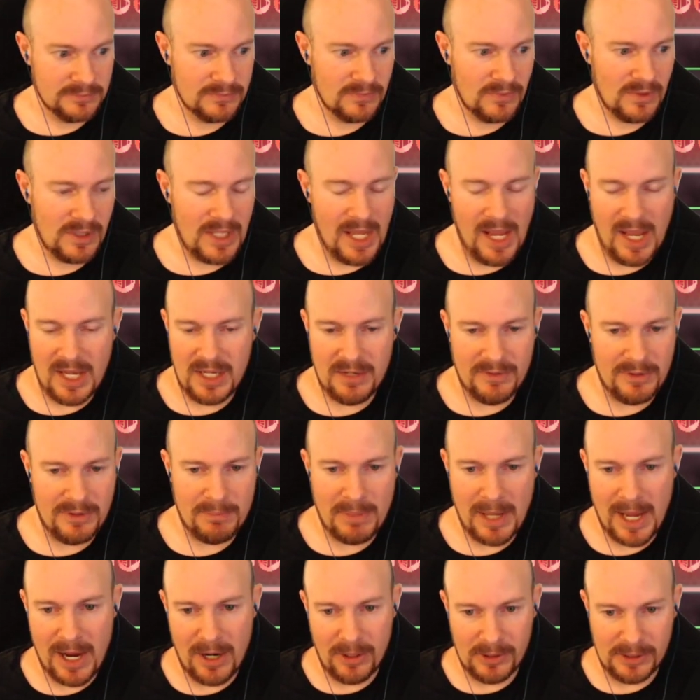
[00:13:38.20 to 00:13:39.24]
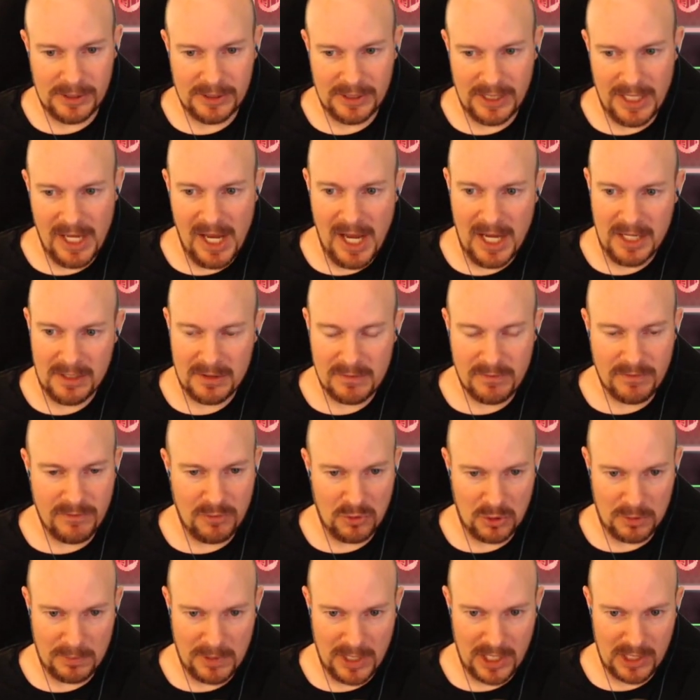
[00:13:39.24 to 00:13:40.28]
Can't even power eight
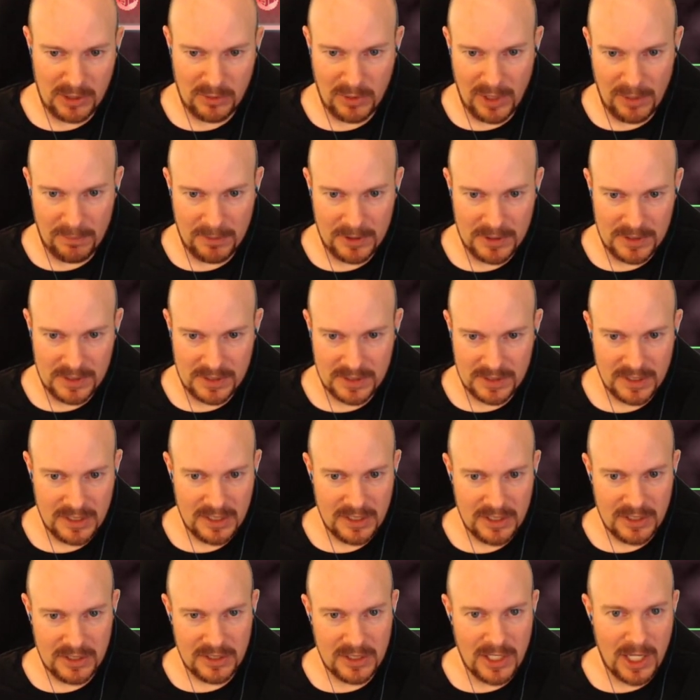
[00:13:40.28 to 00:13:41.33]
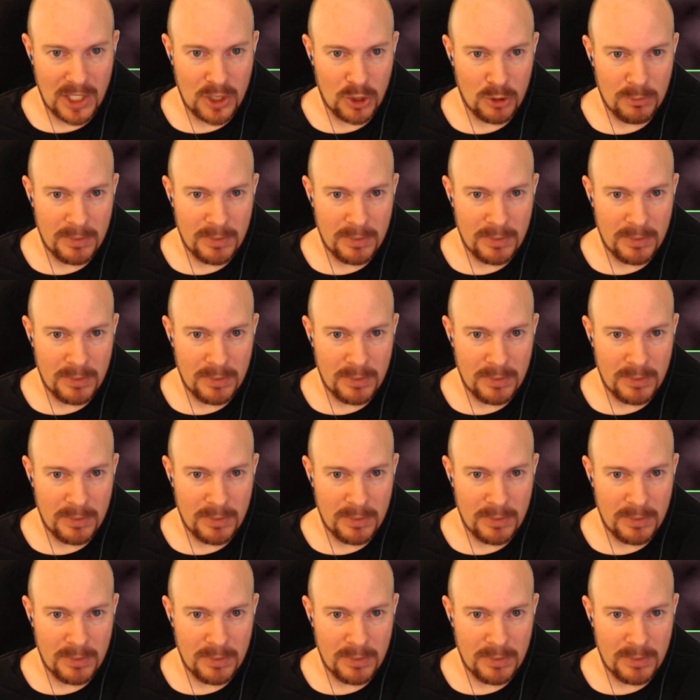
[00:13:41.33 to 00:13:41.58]
four-power weapons. Not OP